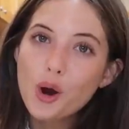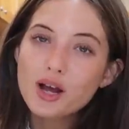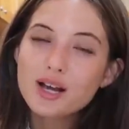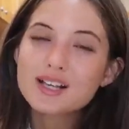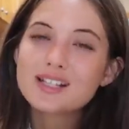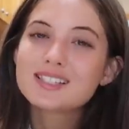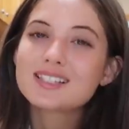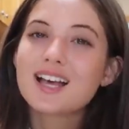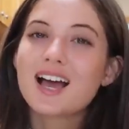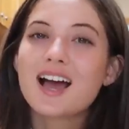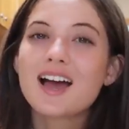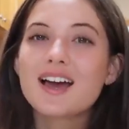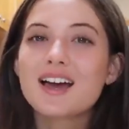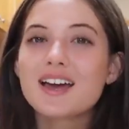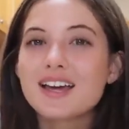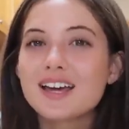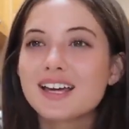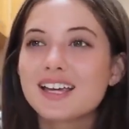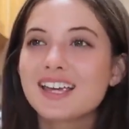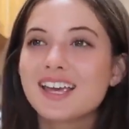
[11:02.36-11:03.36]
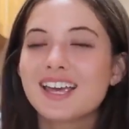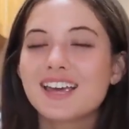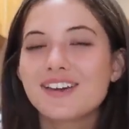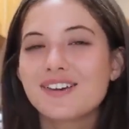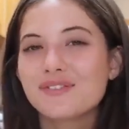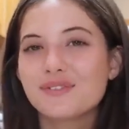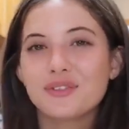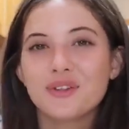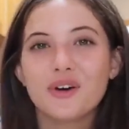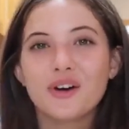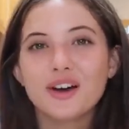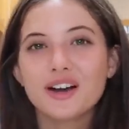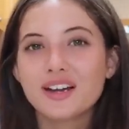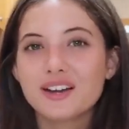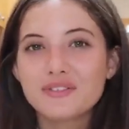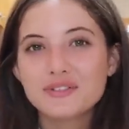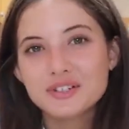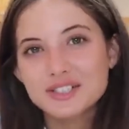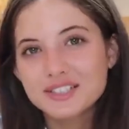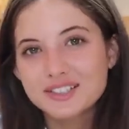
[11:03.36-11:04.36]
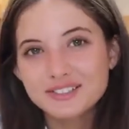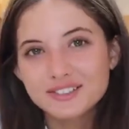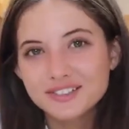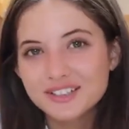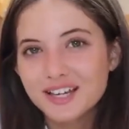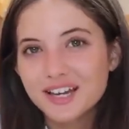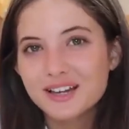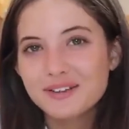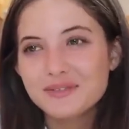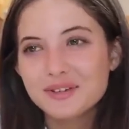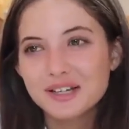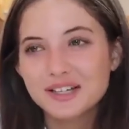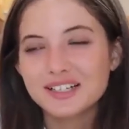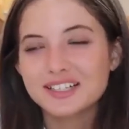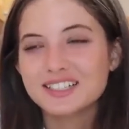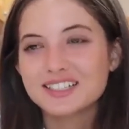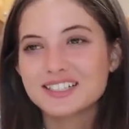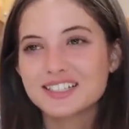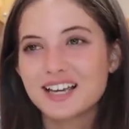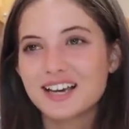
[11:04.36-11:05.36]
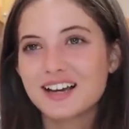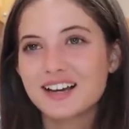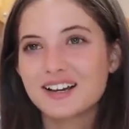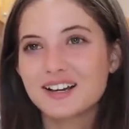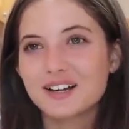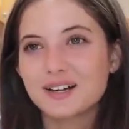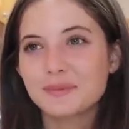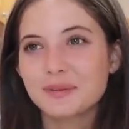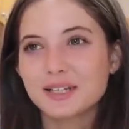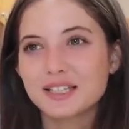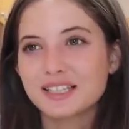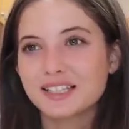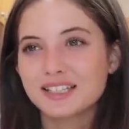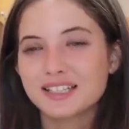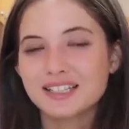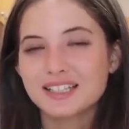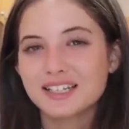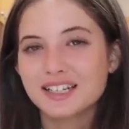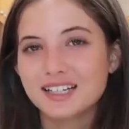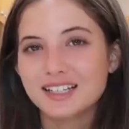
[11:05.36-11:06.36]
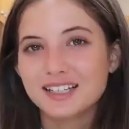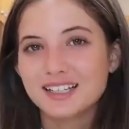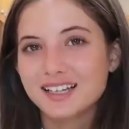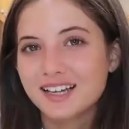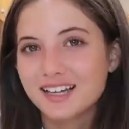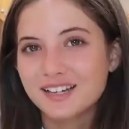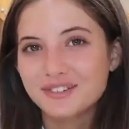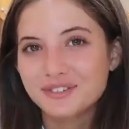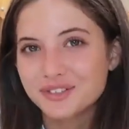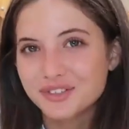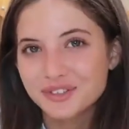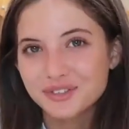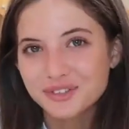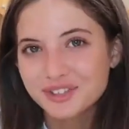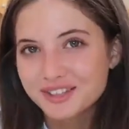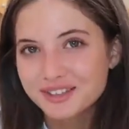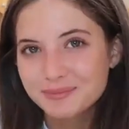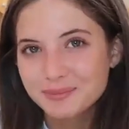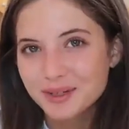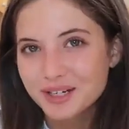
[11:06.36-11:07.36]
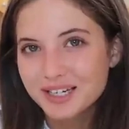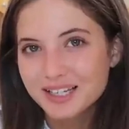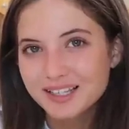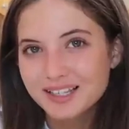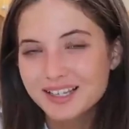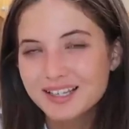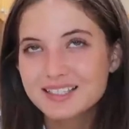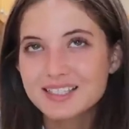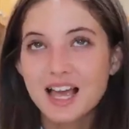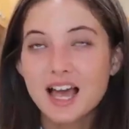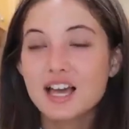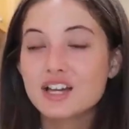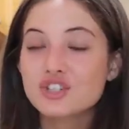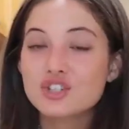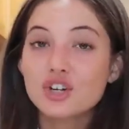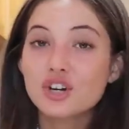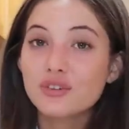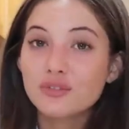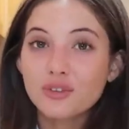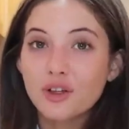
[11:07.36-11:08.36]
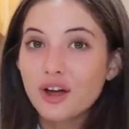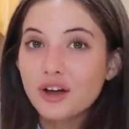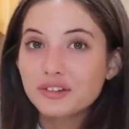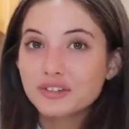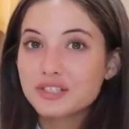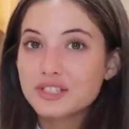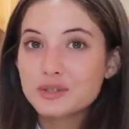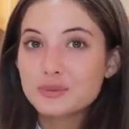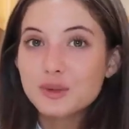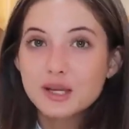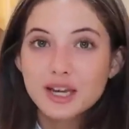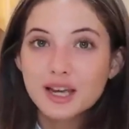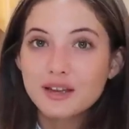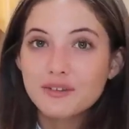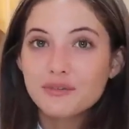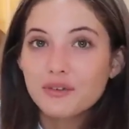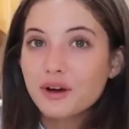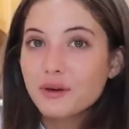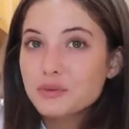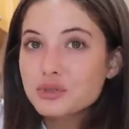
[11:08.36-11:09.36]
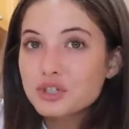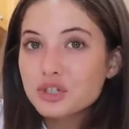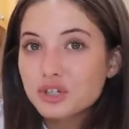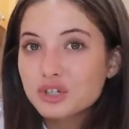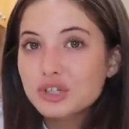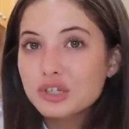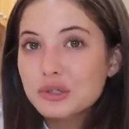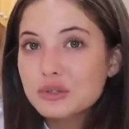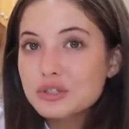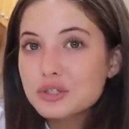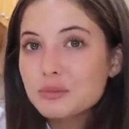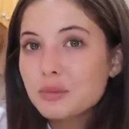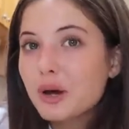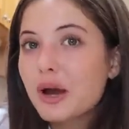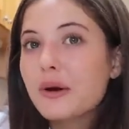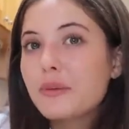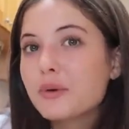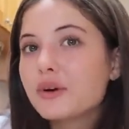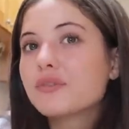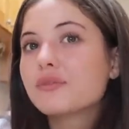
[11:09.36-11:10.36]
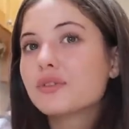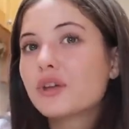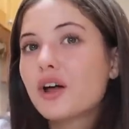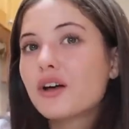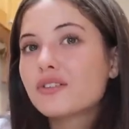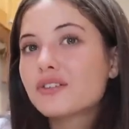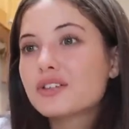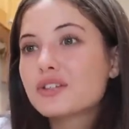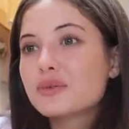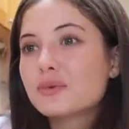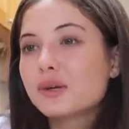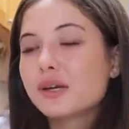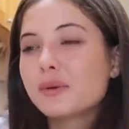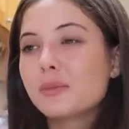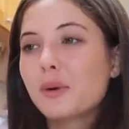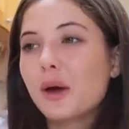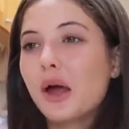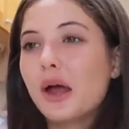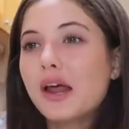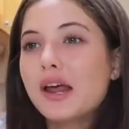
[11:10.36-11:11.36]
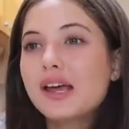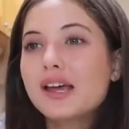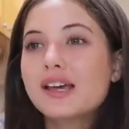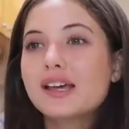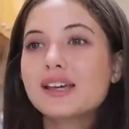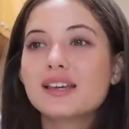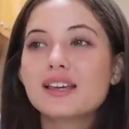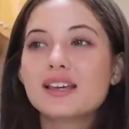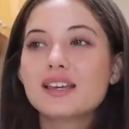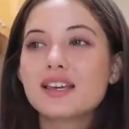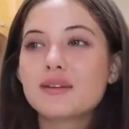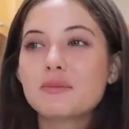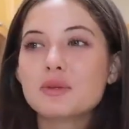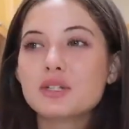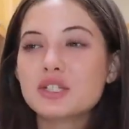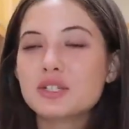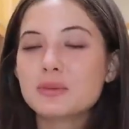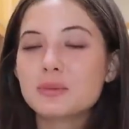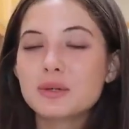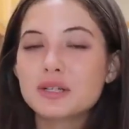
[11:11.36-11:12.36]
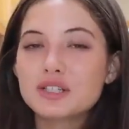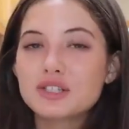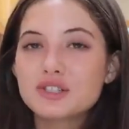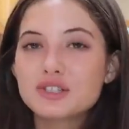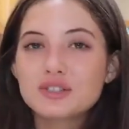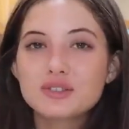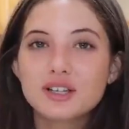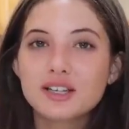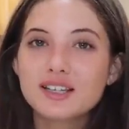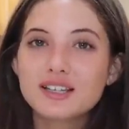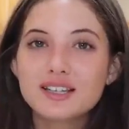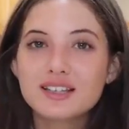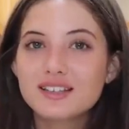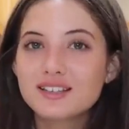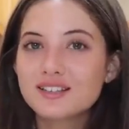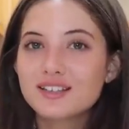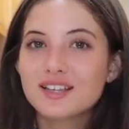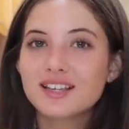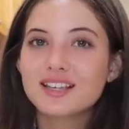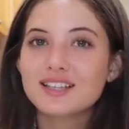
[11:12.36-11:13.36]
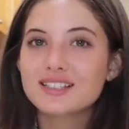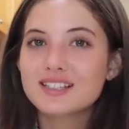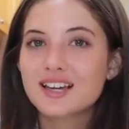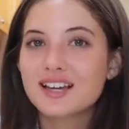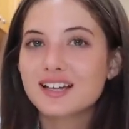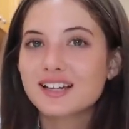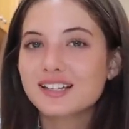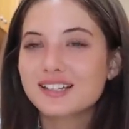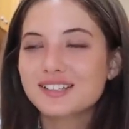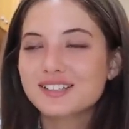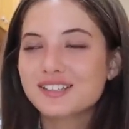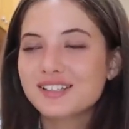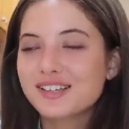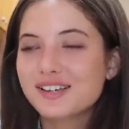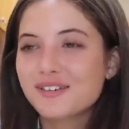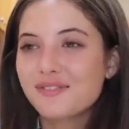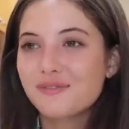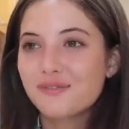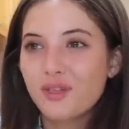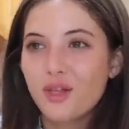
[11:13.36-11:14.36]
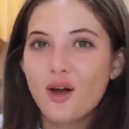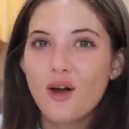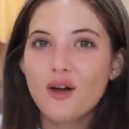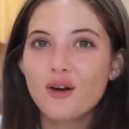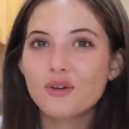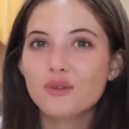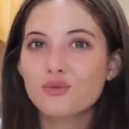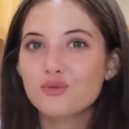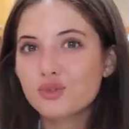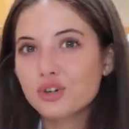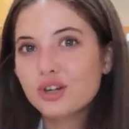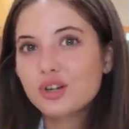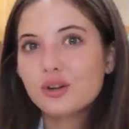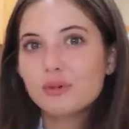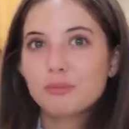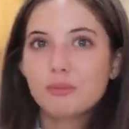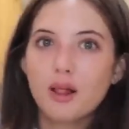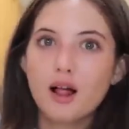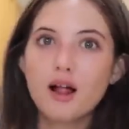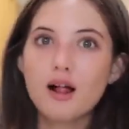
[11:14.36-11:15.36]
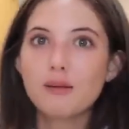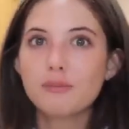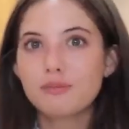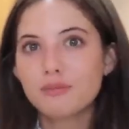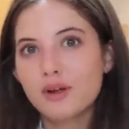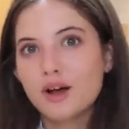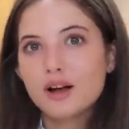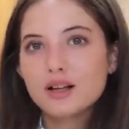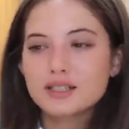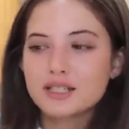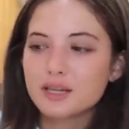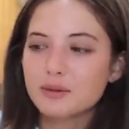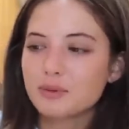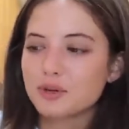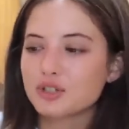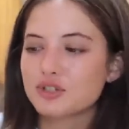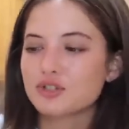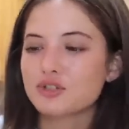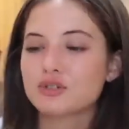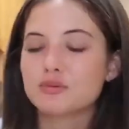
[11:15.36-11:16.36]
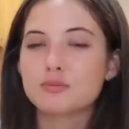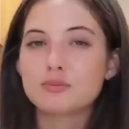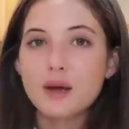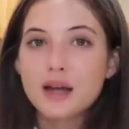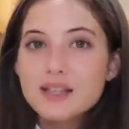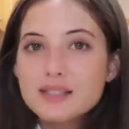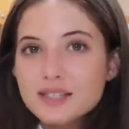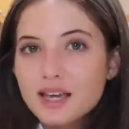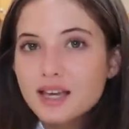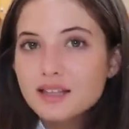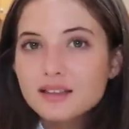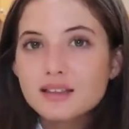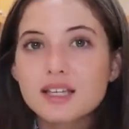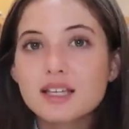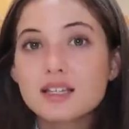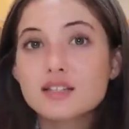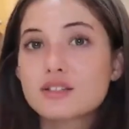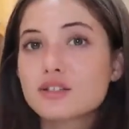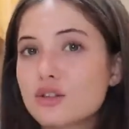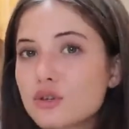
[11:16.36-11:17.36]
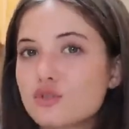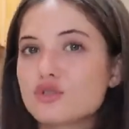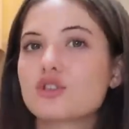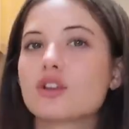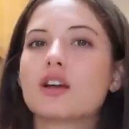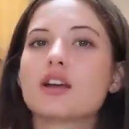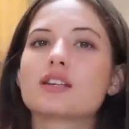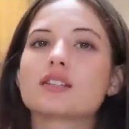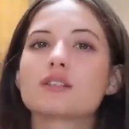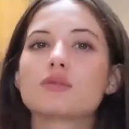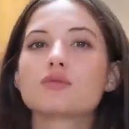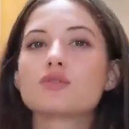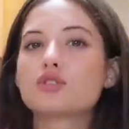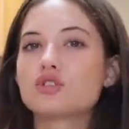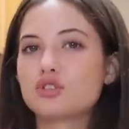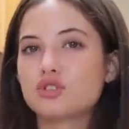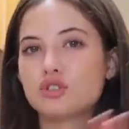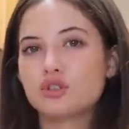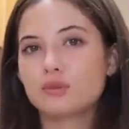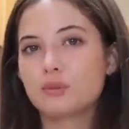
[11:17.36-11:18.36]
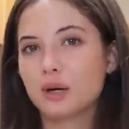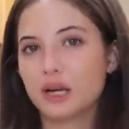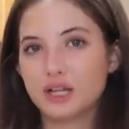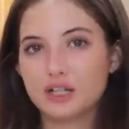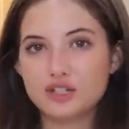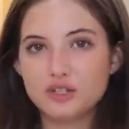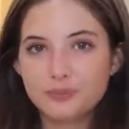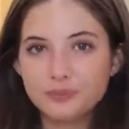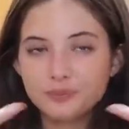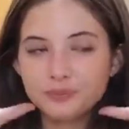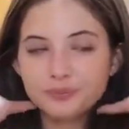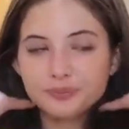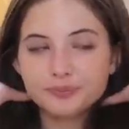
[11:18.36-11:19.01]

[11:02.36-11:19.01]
Because I can't vlog every single day because at the end of the day, like, I don't do many things. I should have vlogged this week. If I was a good YouTuber, I would have vlogged this week. But it gave me too much, like, anxiety to, like, vlog real, blah, blah. Take pictures, attend things, socialize. It was just too much.